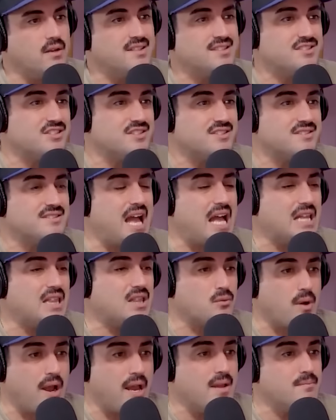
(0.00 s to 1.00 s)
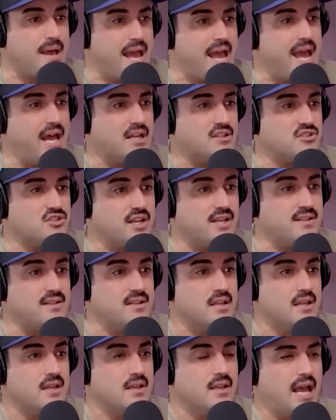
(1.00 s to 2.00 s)
It's just not the right match. And
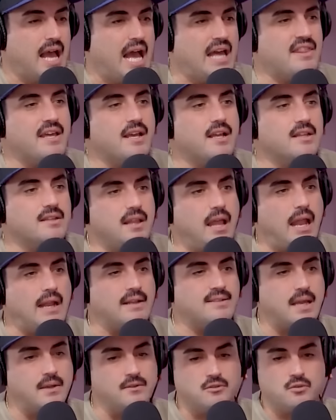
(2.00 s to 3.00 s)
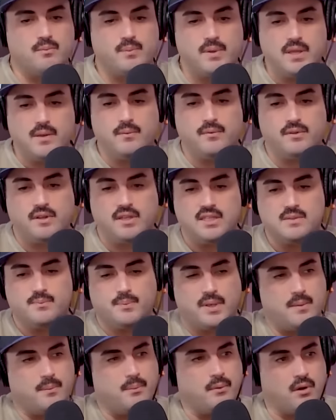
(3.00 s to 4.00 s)
I think a lot of times when pe these
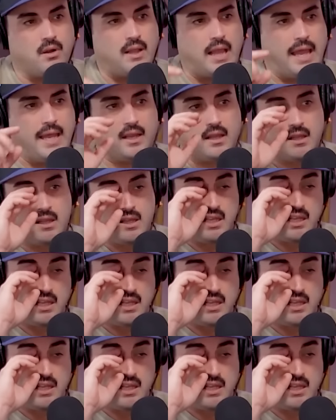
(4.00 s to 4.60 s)
people are like,